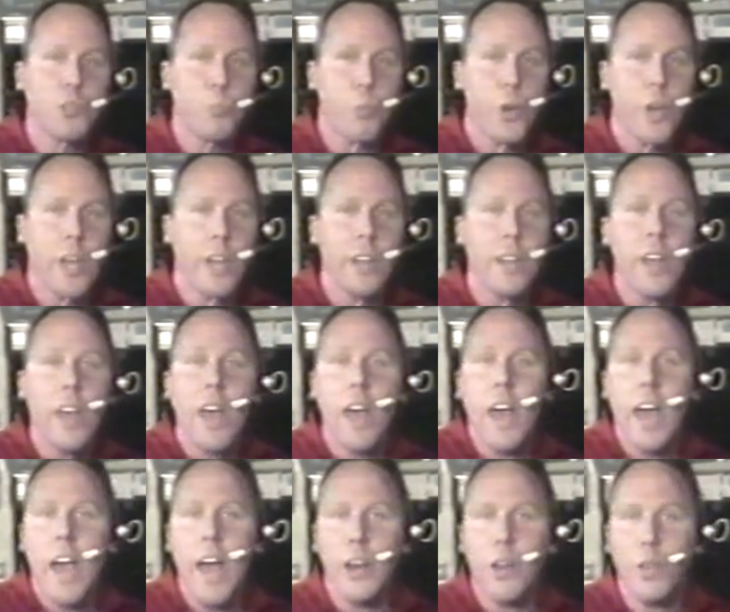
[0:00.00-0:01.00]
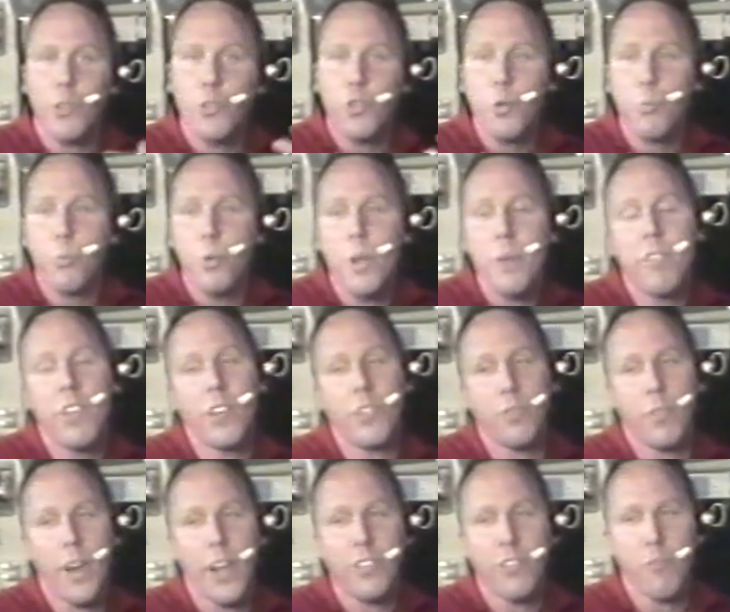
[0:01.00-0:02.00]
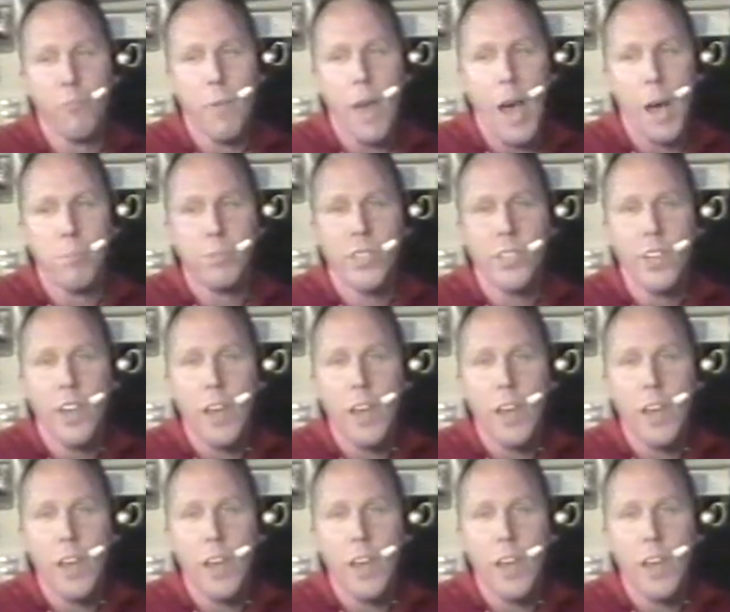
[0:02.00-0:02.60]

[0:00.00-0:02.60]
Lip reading: spring and on 2 previous flights of MAPS.